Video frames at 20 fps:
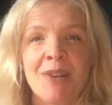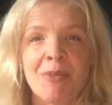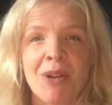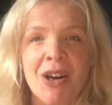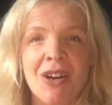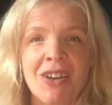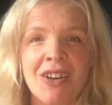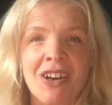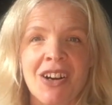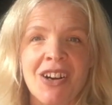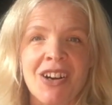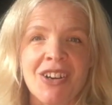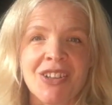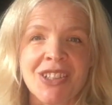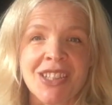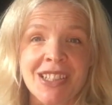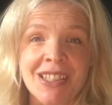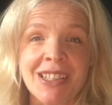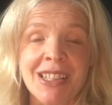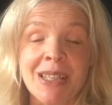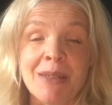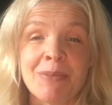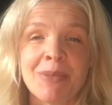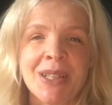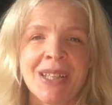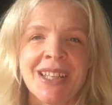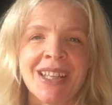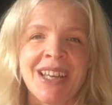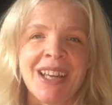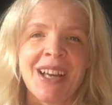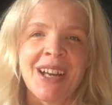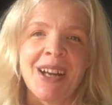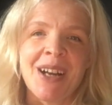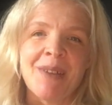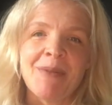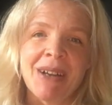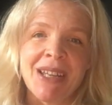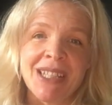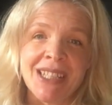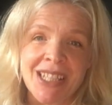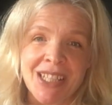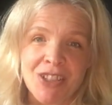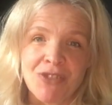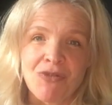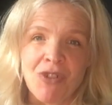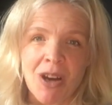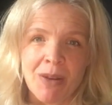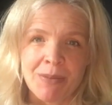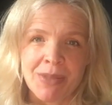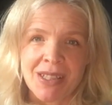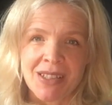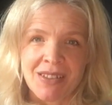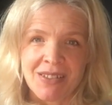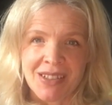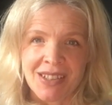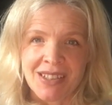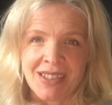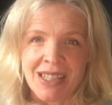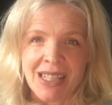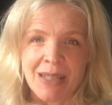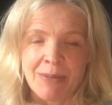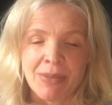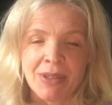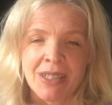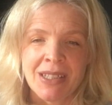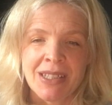our sleep and disrupts our sleep.